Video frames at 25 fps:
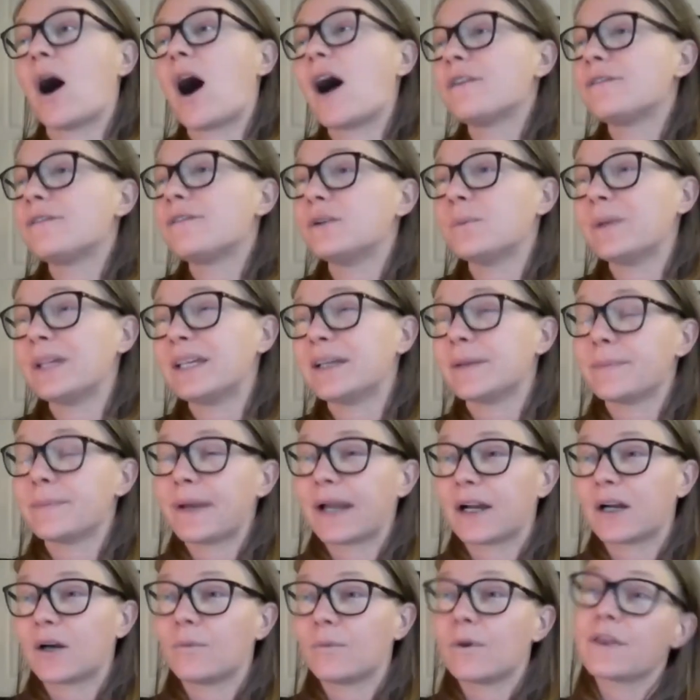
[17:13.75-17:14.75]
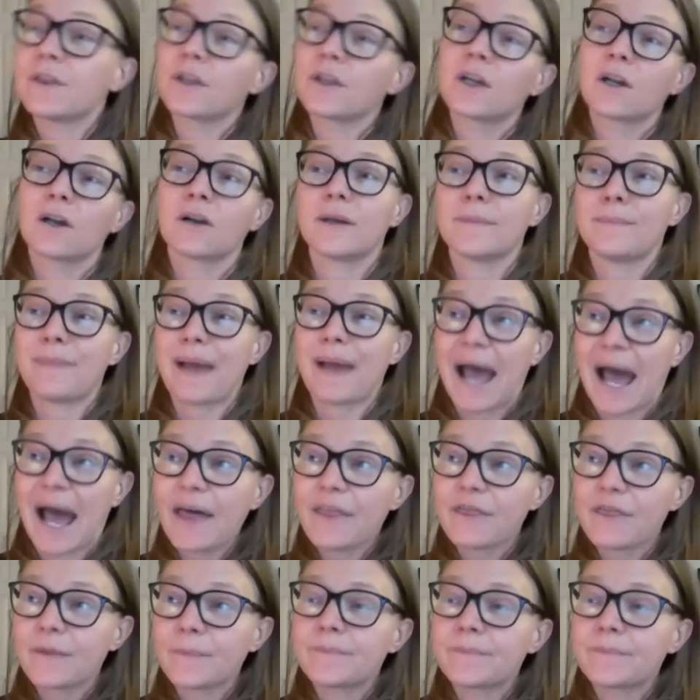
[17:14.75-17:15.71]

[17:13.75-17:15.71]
Often we compare it with the current path.